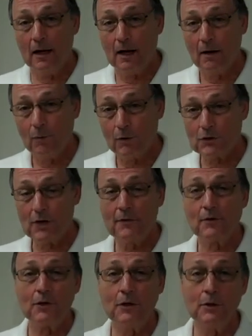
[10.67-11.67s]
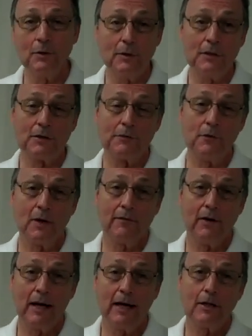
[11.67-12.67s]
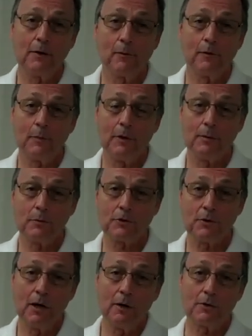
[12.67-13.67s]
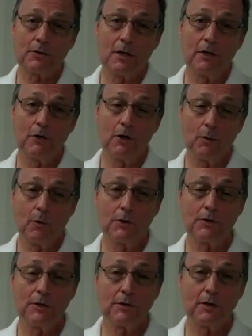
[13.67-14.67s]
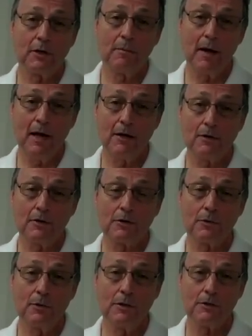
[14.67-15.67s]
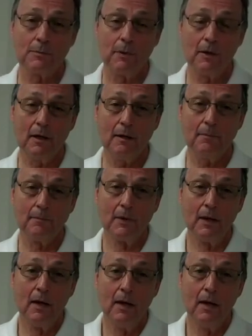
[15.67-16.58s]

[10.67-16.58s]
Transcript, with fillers: Uh, what you have to do is if you have a high number of pump strokes and you don't want to sit there and manually squeeze the pump,